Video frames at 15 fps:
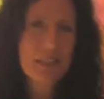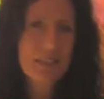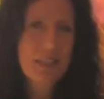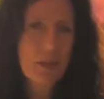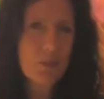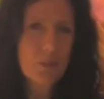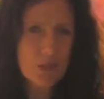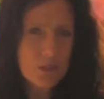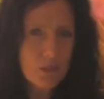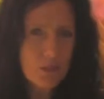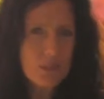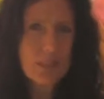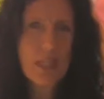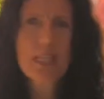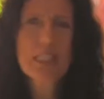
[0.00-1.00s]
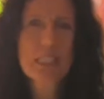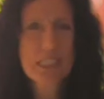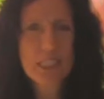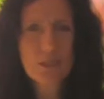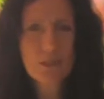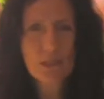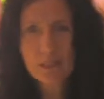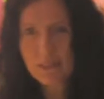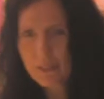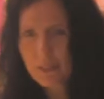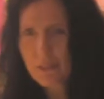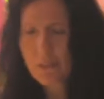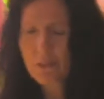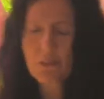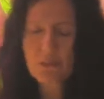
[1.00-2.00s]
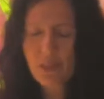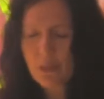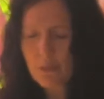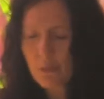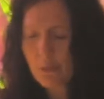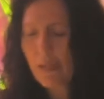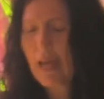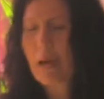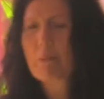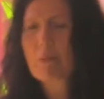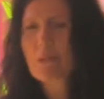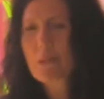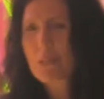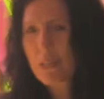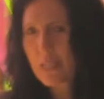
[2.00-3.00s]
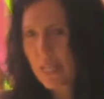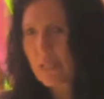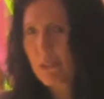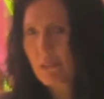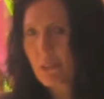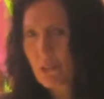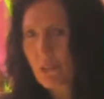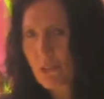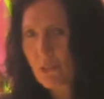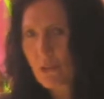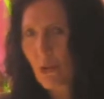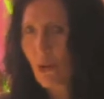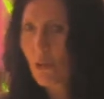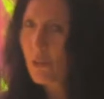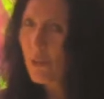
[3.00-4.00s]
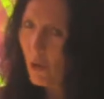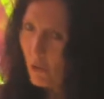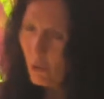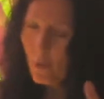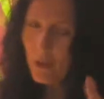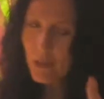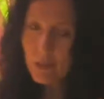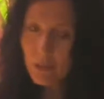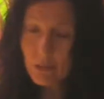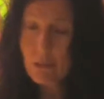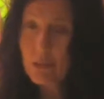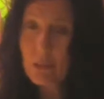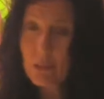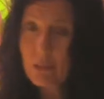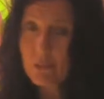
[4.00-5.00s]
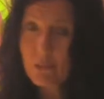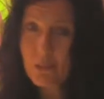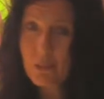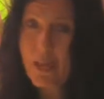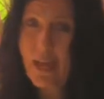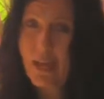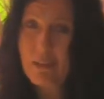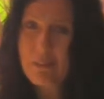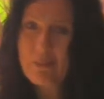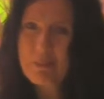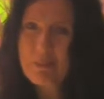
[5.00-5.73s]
Now, we don't necessarily need to do that with hammers and nails, although it's a good skill to have.